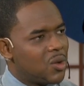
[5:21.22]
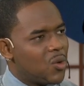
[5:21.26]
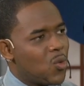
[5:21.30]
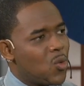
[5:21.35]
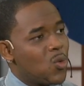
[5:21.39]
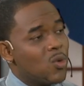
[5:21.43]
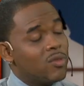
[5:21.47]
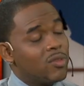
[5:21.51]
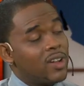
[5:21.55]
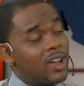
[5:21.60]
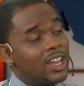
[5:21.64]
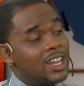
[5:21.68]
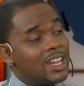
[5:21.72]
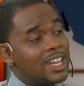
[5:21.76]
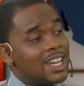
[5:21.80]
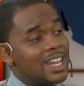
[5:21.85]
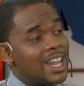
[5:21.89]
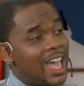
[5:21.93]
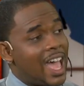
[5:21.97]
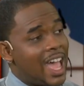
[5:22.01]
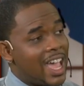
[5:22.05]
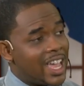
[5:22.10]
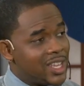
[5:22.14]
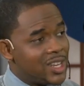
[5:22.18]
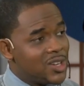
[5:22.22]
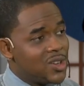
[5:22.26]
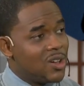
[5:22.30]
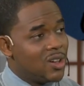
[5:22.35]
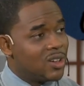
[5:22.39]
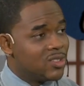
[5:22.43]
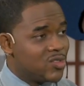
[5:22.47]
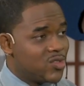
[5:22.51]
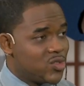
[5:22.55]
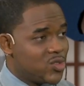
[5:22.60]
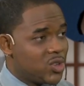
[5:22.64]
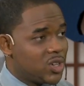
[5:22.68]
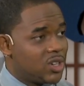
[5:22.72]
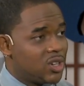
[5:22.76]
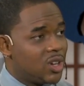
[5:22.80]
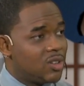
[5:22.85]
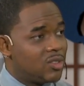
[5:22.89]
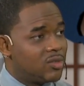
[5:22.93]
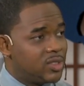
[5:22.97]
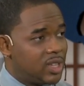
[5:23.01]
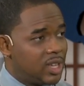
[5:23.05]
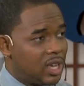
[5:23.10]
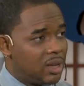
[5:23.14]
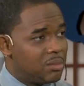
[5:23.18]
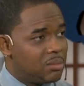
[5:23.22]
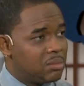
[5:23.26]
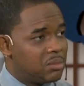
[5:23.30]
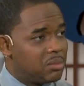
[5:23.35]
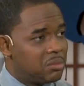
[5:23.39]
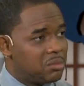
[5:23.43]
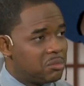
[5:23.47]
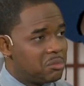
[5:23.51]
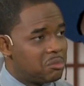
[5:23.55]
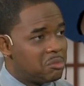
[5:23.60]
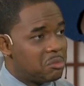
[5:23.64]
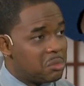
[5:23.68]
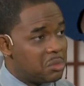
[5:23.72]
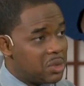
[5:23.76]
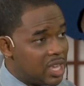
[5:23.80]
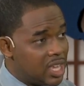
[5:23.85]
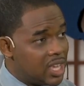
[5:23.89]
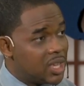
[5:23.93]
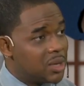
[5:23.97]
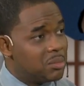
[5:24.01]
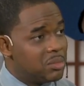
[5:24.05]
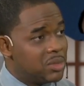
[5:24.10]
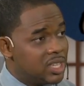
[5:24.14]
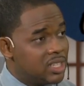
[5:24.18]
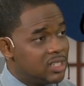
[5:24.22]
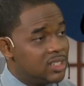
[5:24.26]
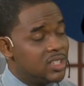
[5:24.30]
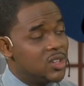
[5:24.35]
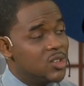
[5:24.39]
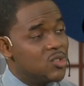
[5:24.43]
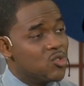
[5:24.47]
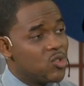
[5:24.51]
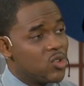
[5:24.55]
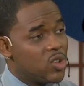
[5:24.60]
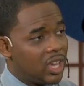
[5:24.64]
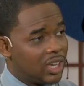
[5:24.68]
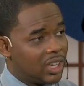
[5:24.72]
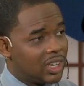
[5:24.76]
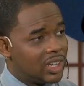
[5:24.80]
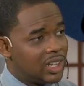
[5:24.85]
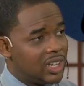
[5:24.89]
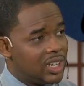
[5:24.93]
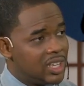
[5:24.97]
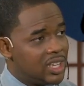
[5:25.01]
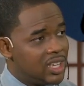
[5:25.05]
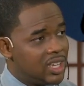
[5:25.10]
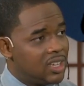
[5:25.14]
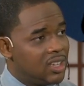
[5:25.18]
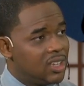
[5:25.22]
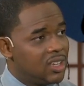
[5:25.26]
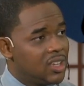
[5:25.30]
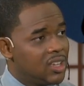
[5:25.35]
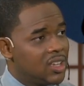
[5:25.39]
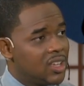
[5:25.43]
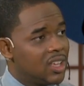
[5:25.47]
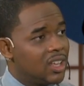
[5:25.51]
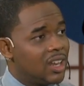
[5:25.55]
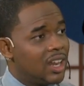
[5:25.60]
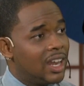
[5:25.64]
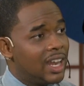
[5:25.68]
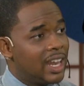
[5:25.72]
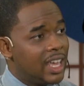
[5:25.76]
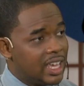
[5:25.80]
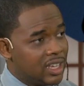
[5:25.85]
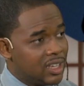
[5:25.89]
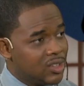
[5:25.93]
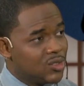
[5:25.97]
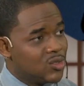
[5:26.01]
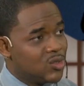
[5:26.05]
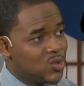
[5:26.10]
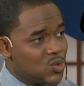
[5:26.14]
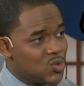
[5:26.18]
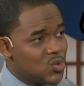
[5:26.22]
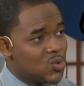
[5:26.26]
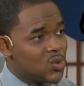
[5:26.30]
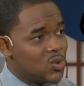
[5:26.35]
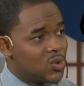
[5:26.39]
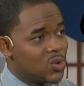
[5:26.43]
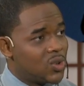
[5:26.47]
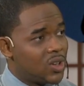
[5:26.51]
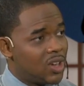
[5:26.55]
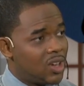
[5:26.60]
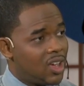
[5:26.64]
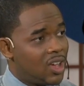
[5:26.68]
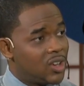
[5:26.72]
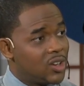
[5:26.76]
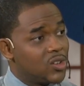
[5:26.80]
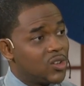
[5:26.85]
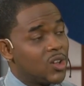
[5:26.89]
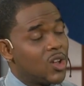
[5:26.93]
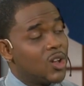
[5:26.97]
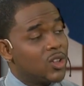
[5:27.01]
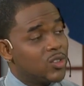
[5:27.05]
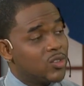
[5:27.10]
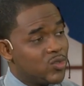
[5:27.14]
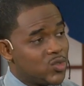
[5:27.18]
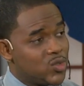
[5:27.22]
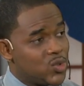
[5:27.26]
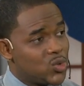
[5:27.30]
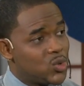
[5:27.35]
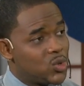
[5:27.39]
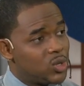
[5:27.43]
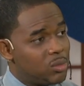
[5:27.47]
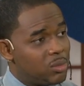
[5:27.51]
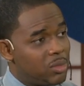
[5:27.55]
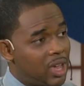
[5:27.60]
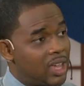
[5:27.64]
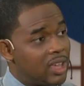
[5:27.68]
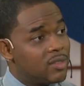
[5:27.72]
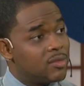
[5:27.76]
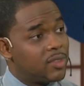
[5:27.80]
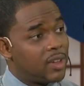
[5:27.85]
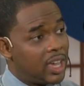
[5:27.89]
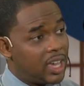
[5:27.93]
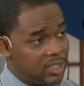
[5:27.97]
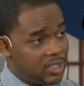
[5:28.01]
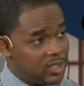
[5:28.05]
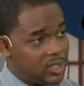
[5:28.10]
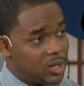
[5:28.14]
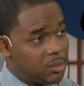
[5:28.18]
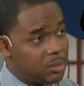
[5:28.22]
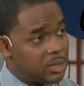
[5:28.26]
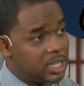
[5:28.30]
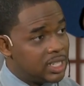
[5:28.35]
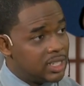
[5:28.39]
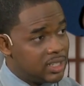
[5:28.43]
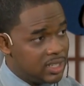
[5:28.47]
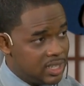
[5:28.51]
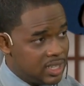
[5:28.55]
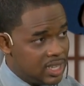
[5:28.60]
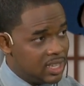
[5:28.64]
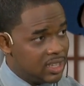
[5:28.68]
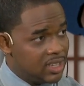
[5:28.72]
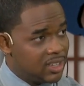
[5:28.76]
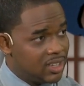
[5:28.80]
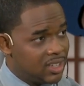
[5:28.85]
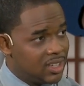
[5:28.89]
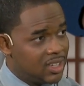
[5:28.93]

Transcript: over 900 of them may be directly linked to and controlled by vitamin D.